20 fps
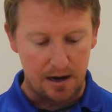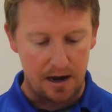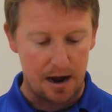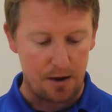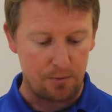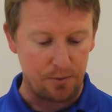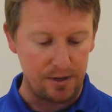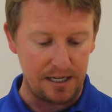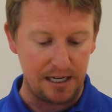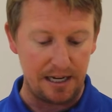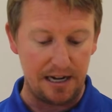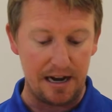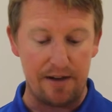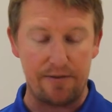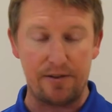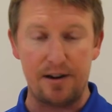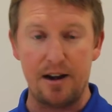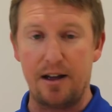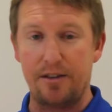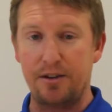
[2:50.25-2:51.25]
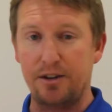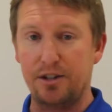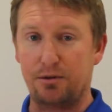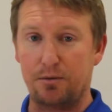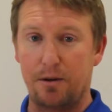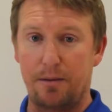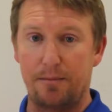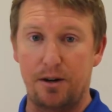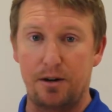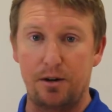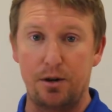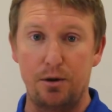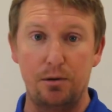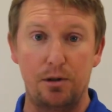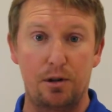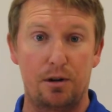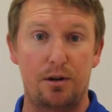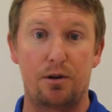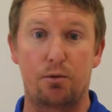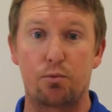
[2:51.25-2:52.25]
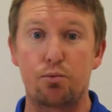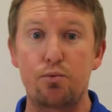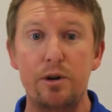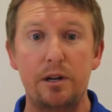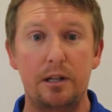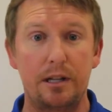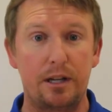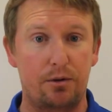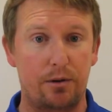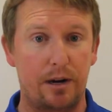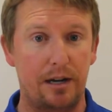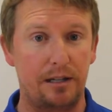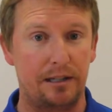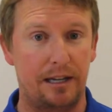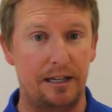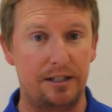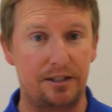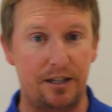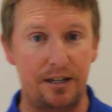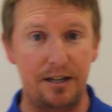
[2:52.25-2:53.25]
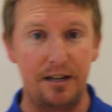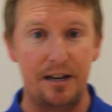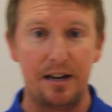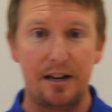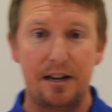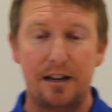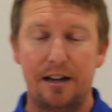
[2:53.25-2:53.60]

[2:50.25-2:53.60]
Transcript: Uh, we did have another swimmer who learned a really great lesson.